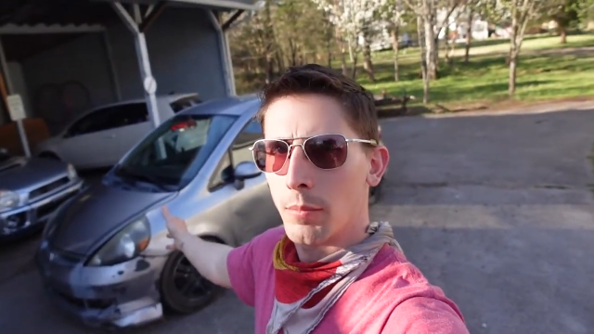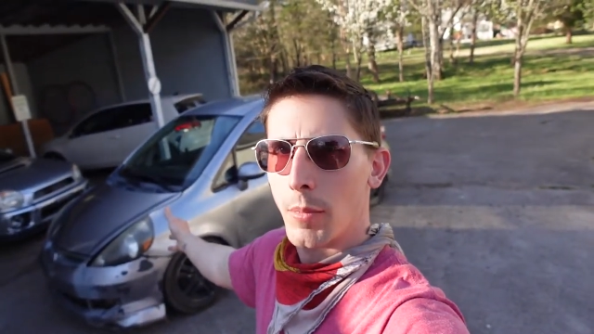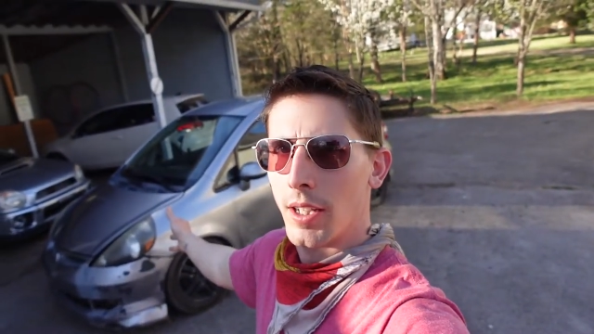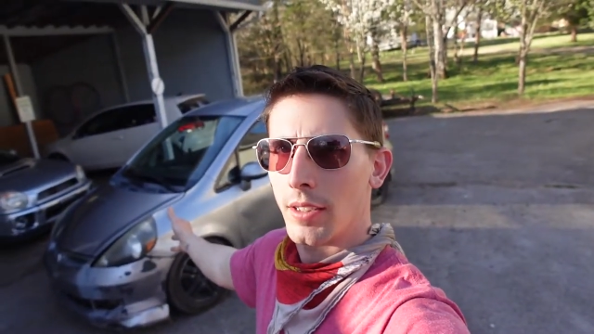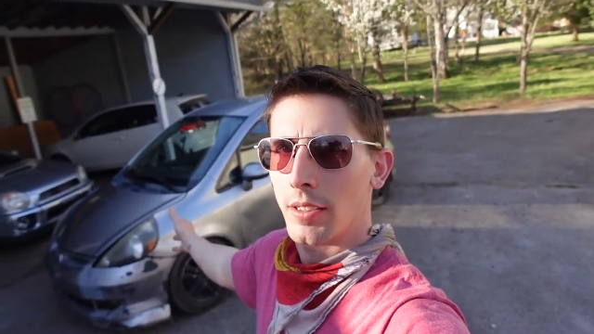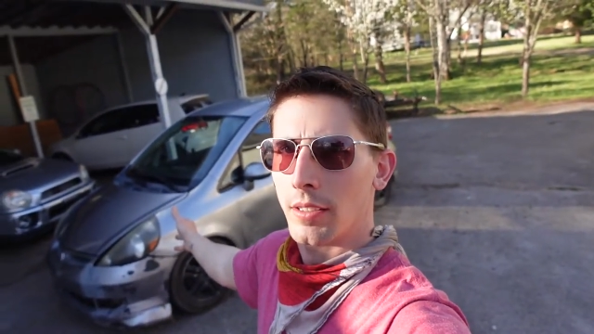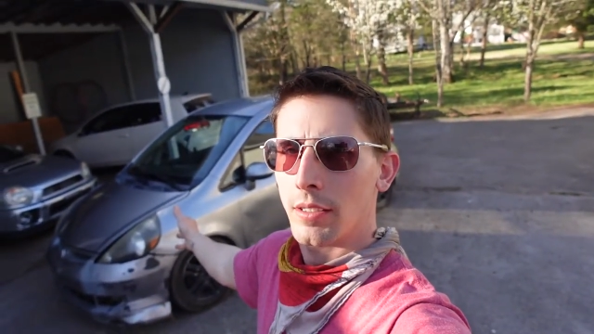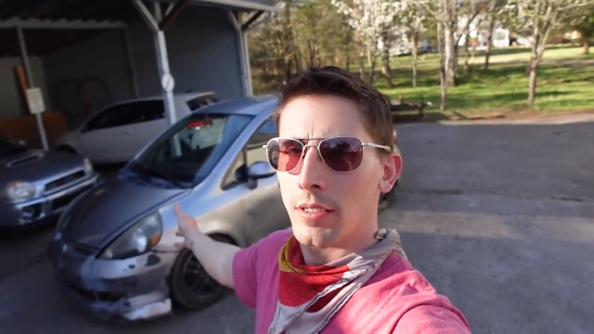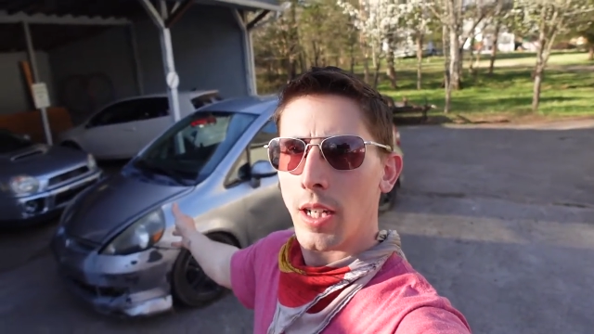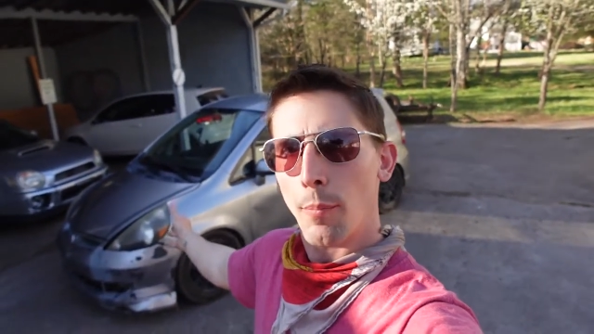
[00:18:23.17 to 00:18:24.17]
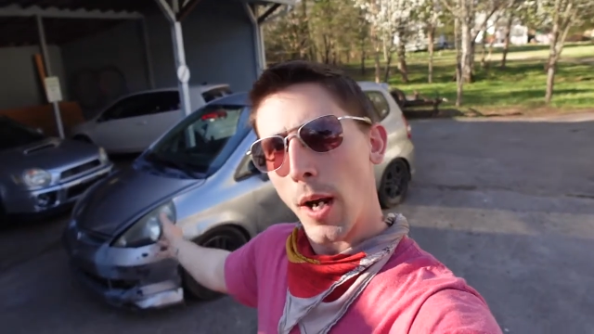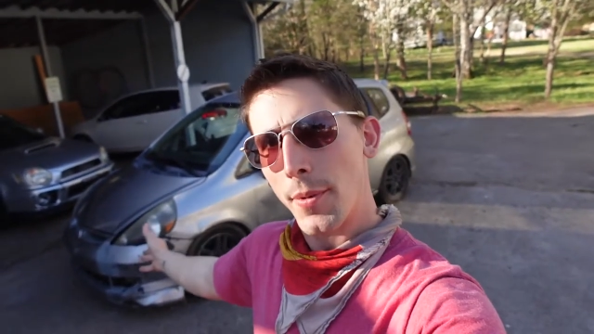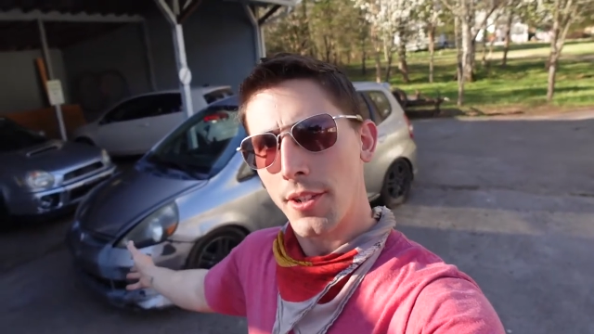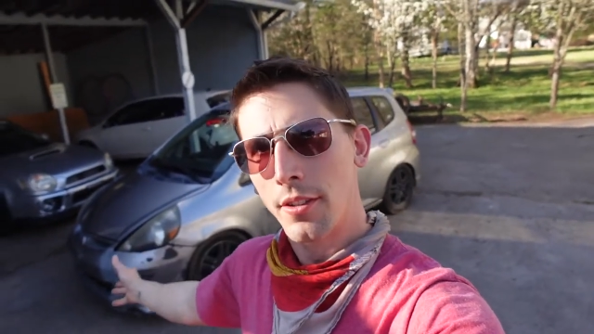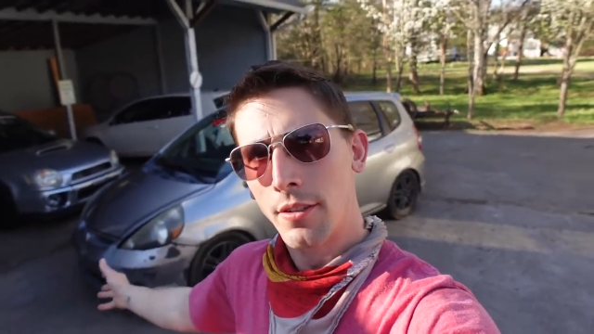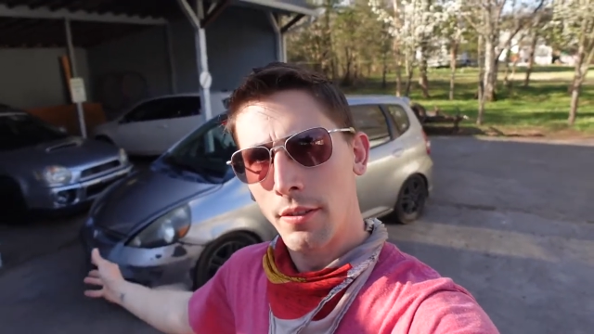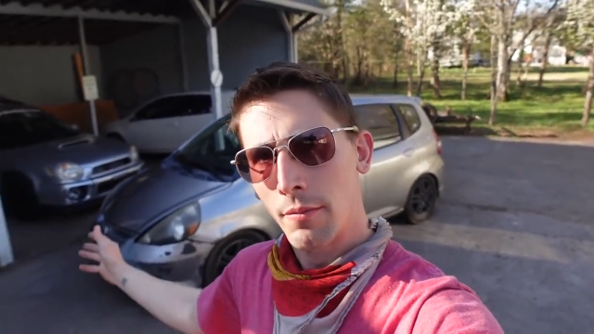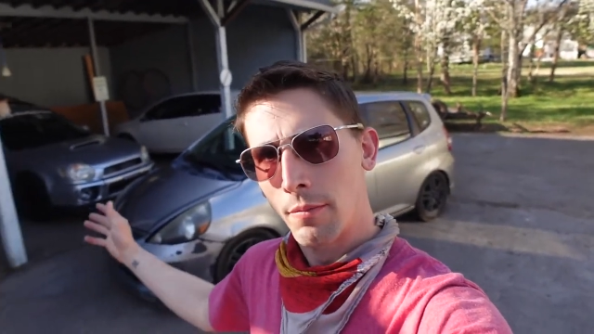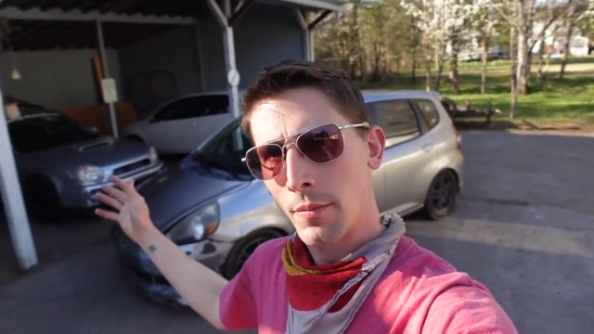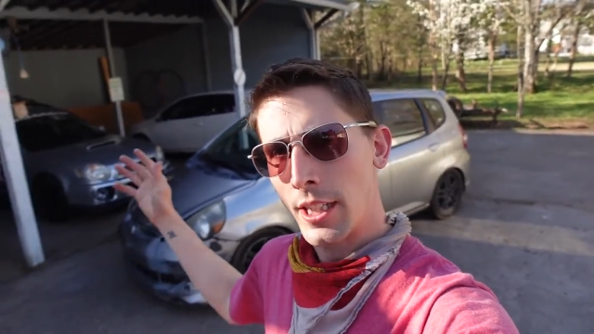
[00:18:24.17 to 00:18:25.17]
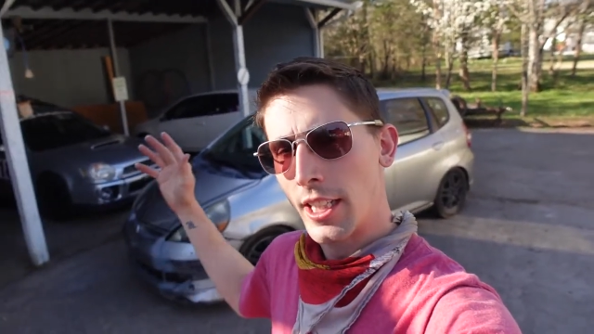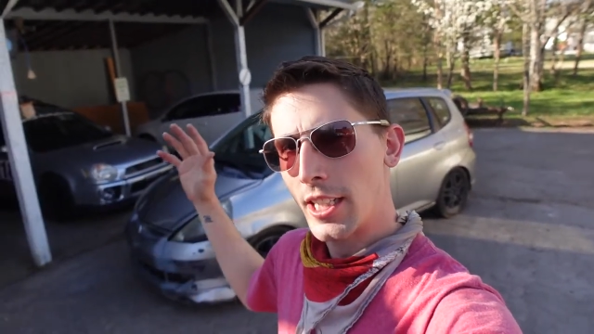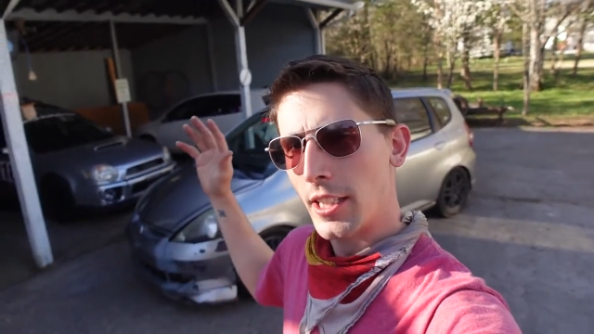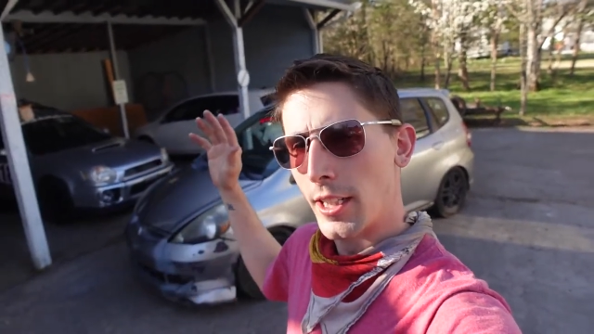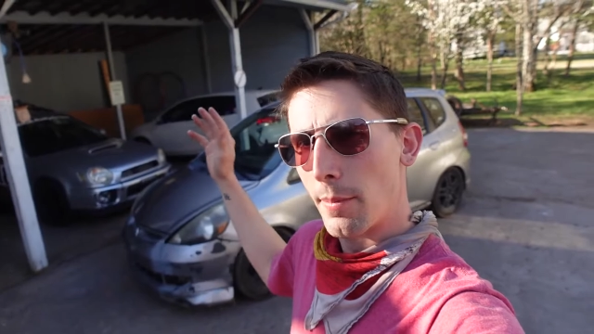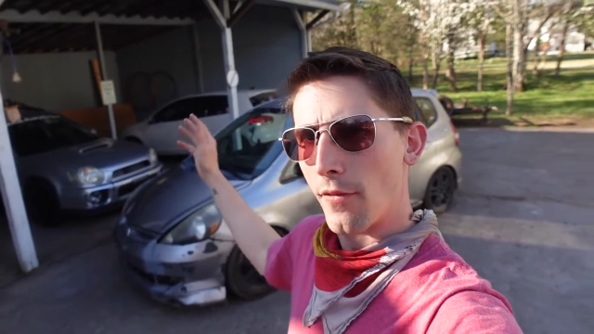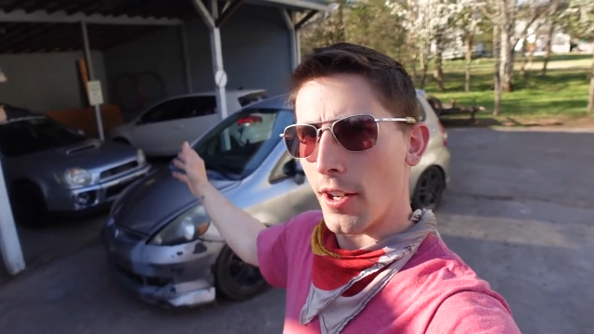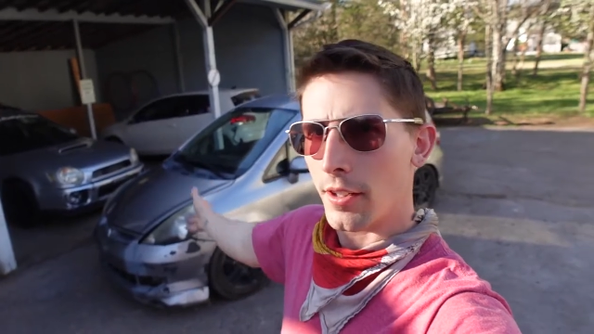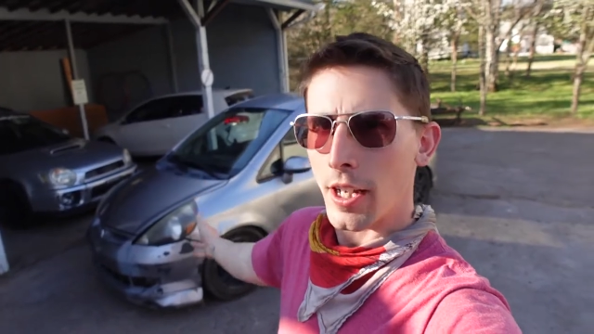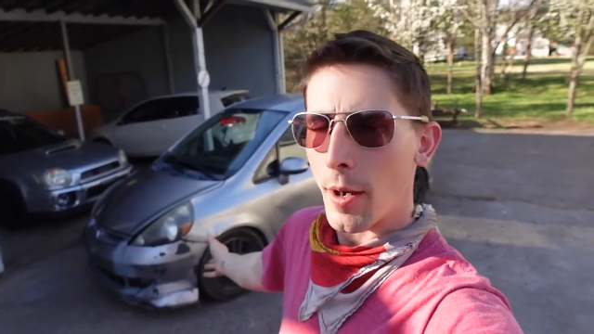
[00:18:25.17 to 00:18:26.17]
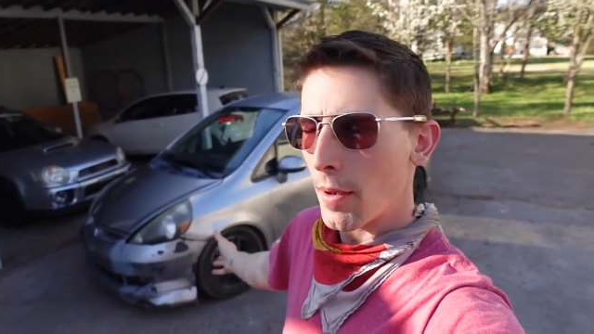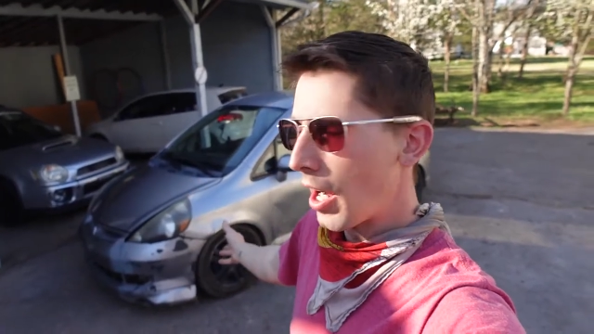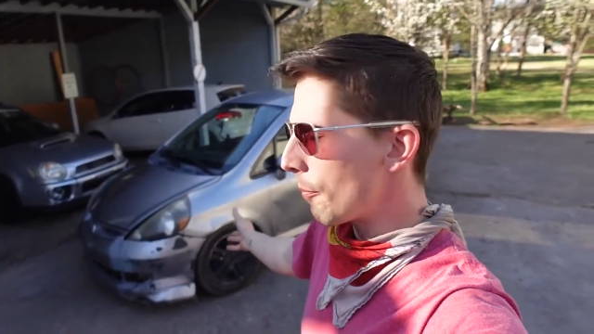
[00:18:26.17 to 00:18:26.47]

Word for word: but I promise it's, it's, it's gonna be fun. I'm, I'll